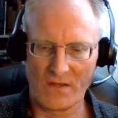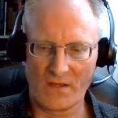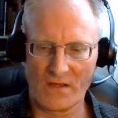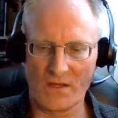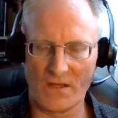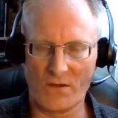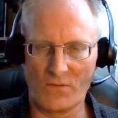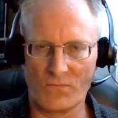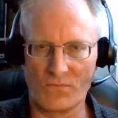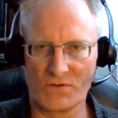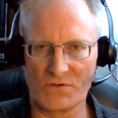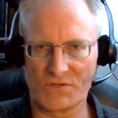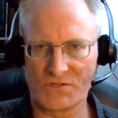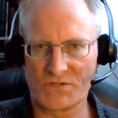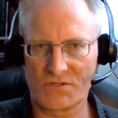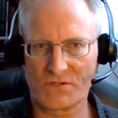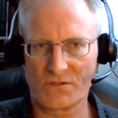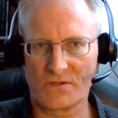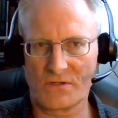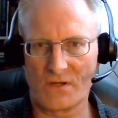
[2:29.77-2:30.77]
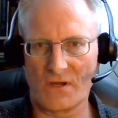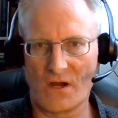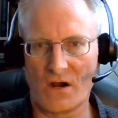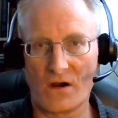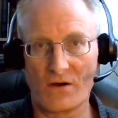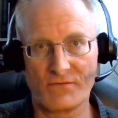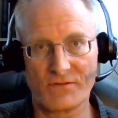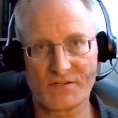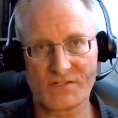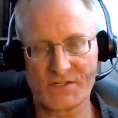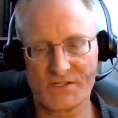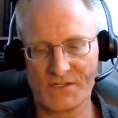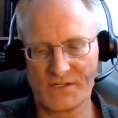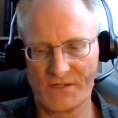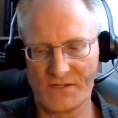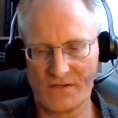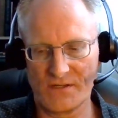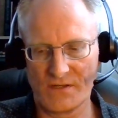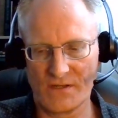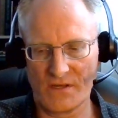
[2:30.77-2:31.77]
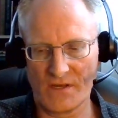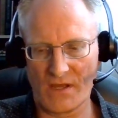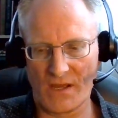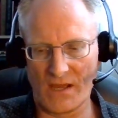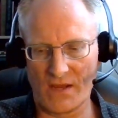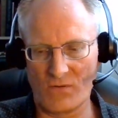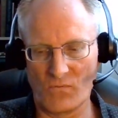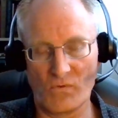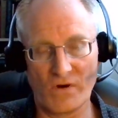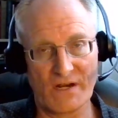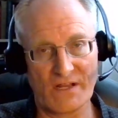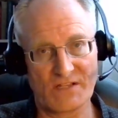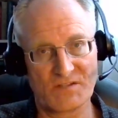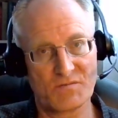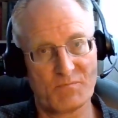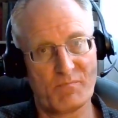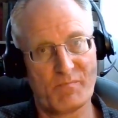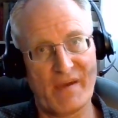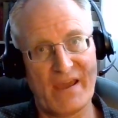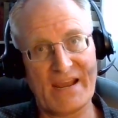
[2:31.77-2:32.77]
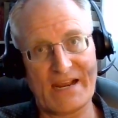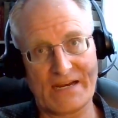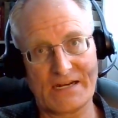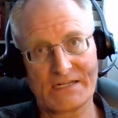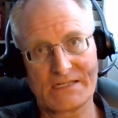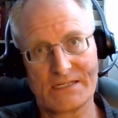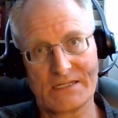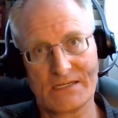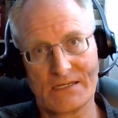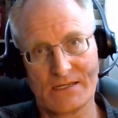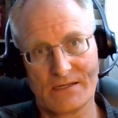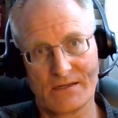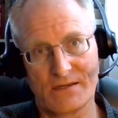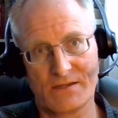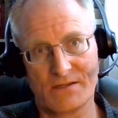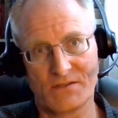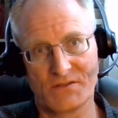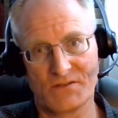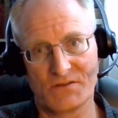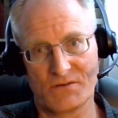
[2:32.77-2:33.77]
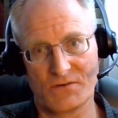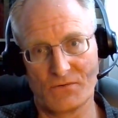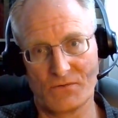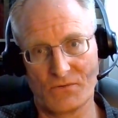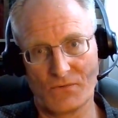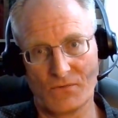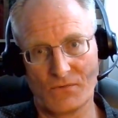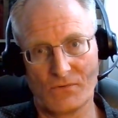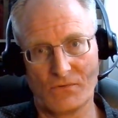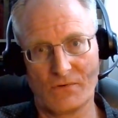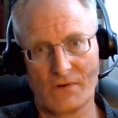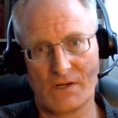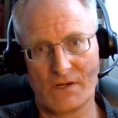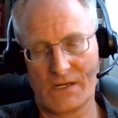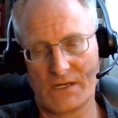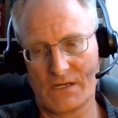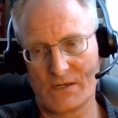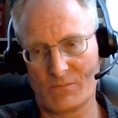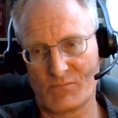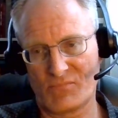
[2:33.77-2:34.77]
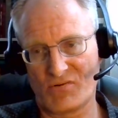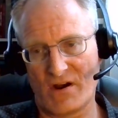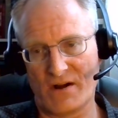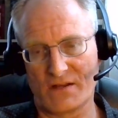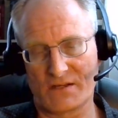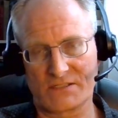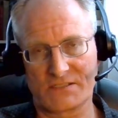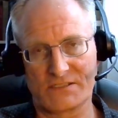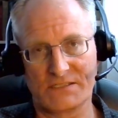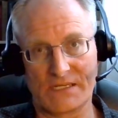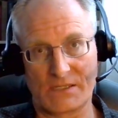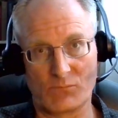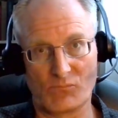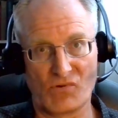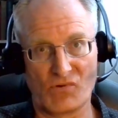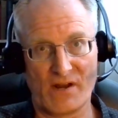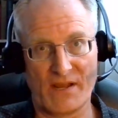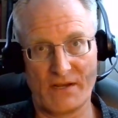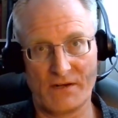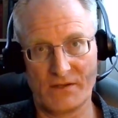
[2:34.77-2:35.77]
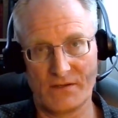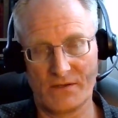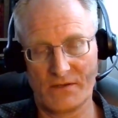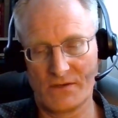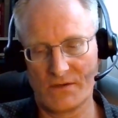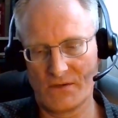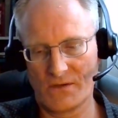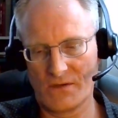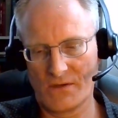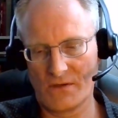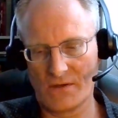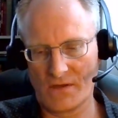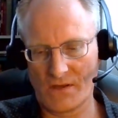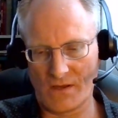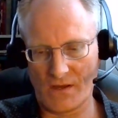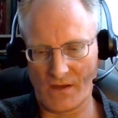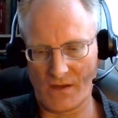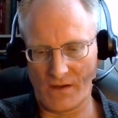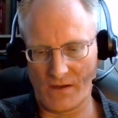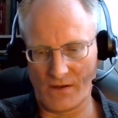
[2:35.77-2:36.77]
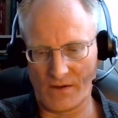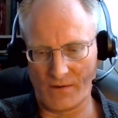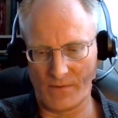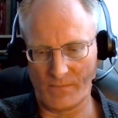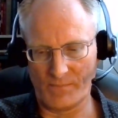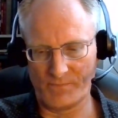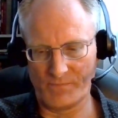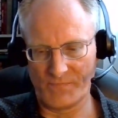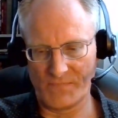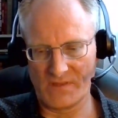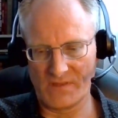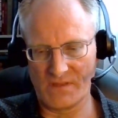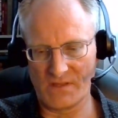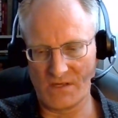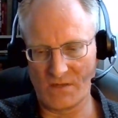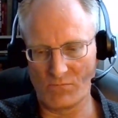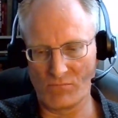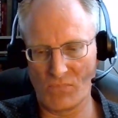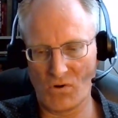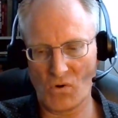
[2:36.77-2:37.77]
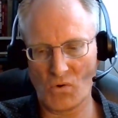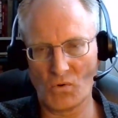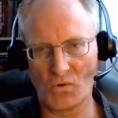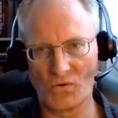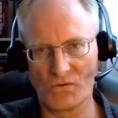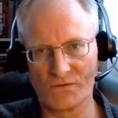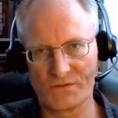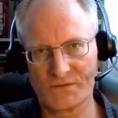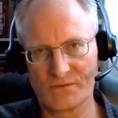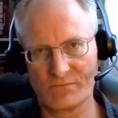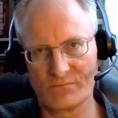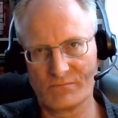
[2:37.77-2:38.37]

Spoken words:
It was harvested, and when it's baked into products like bread, the mold